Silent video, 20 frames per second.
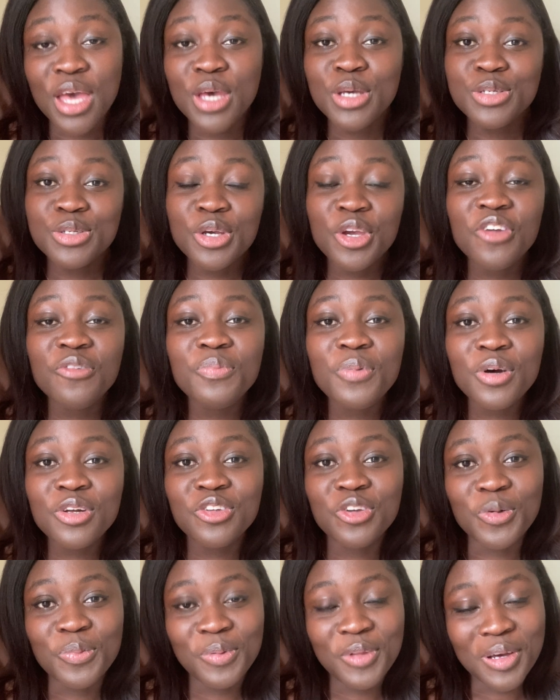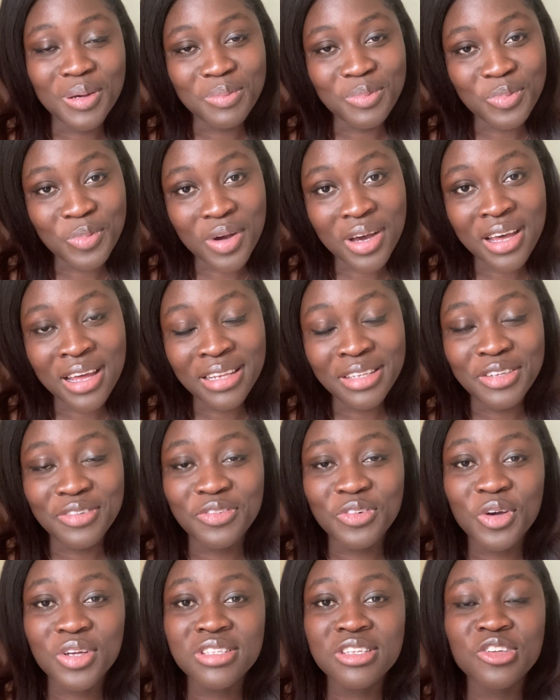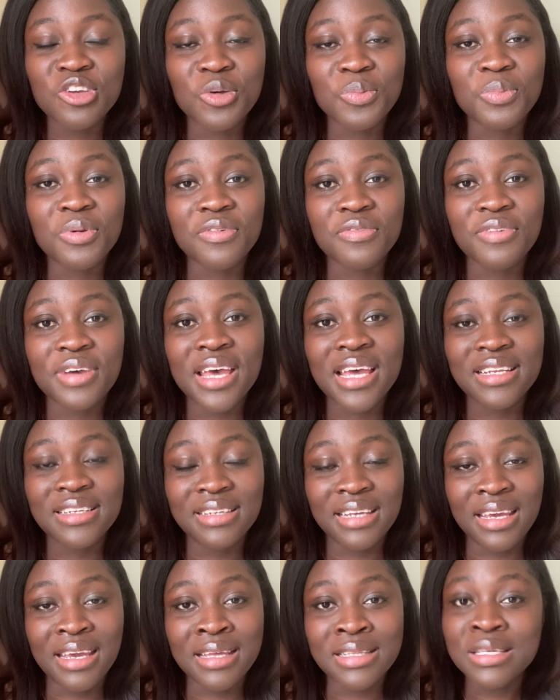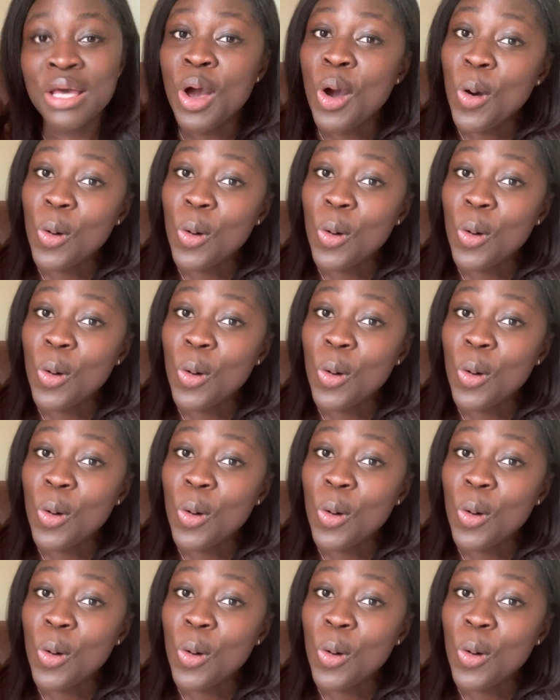So you booked your PLAB 1, you've gotten your preferred date.